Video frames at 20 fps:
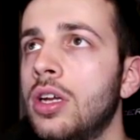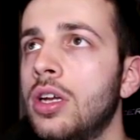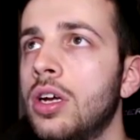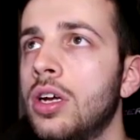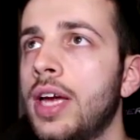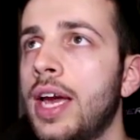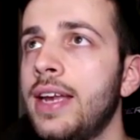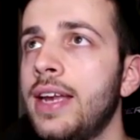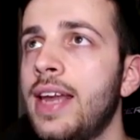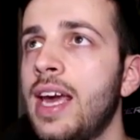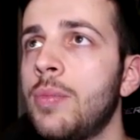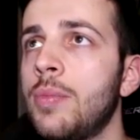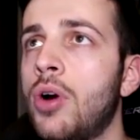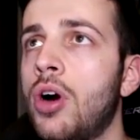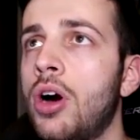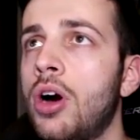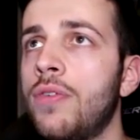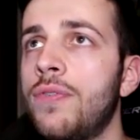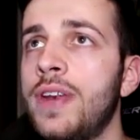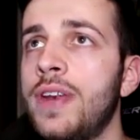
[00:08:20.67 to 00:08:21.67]
Okay,
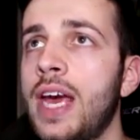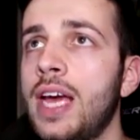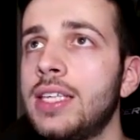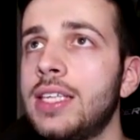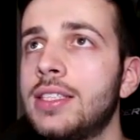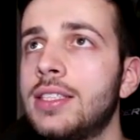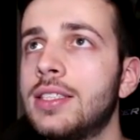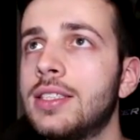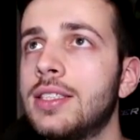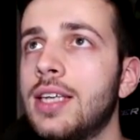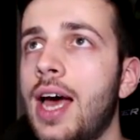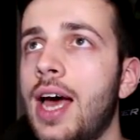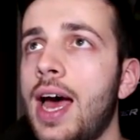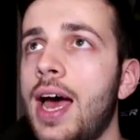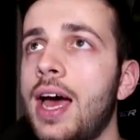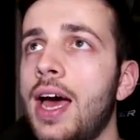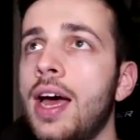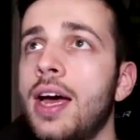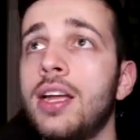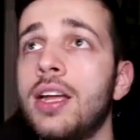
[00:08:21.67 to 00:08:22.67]
Neymar, finesse,
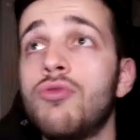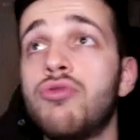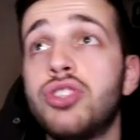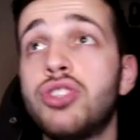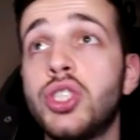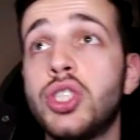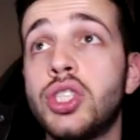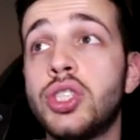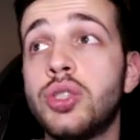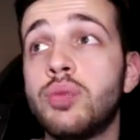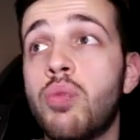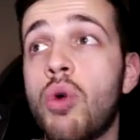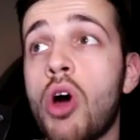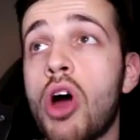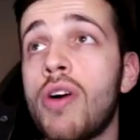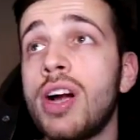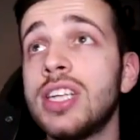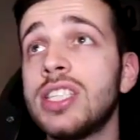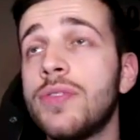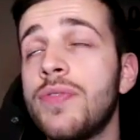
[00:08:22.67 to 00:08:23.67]
and
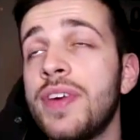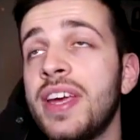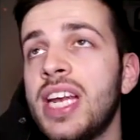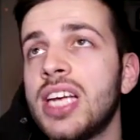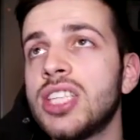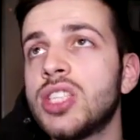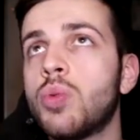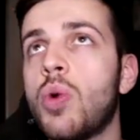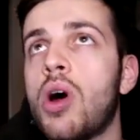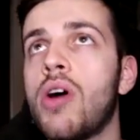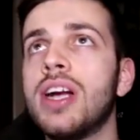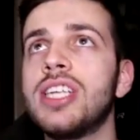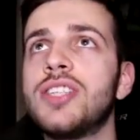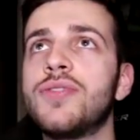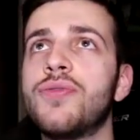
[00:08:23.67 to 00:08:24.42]
Suarez, I think that's Suarez